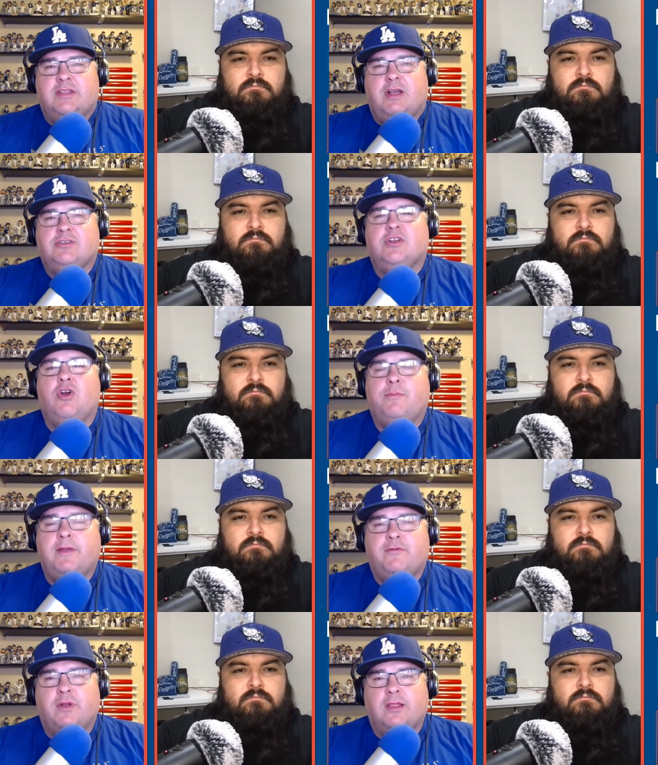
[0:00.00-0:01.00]
Speaker 1: the Dodgers are
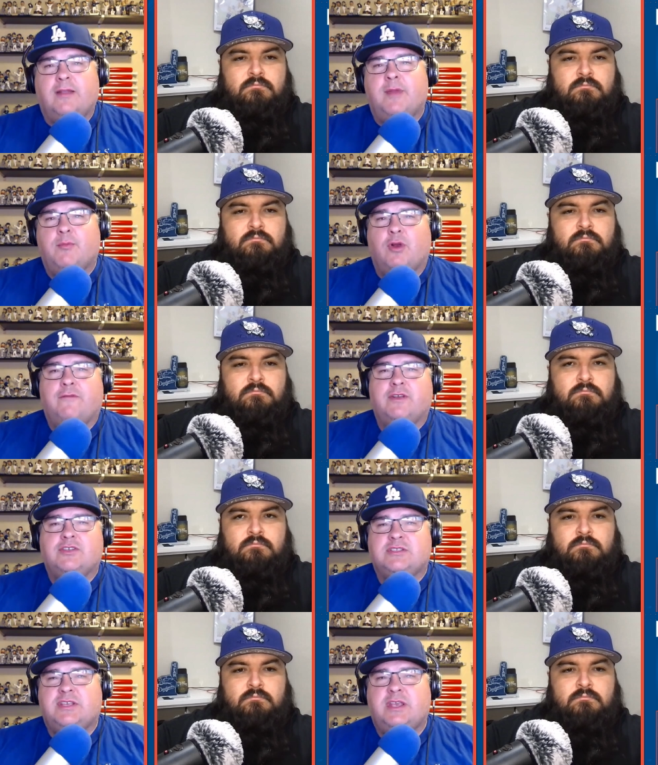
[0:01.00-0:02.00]
hoping for a little bit more
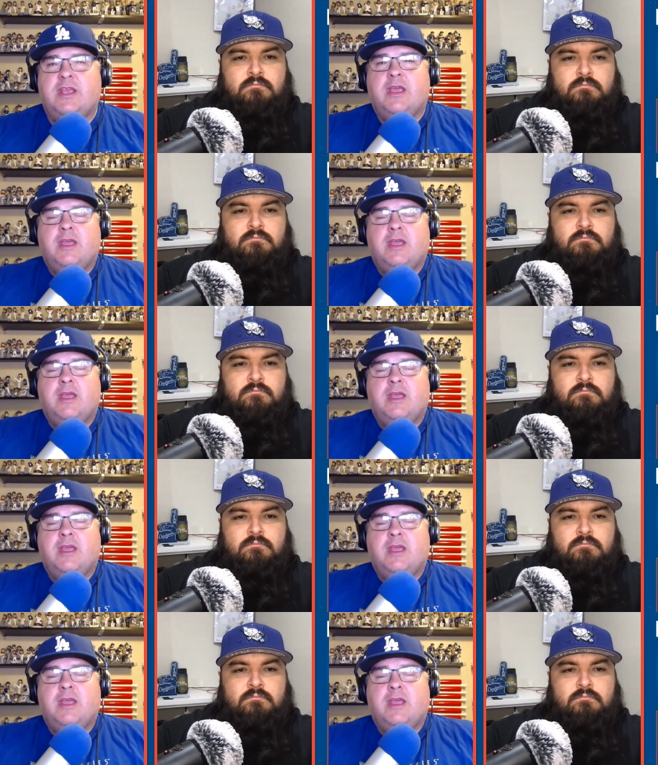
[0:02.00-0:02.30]
efficiency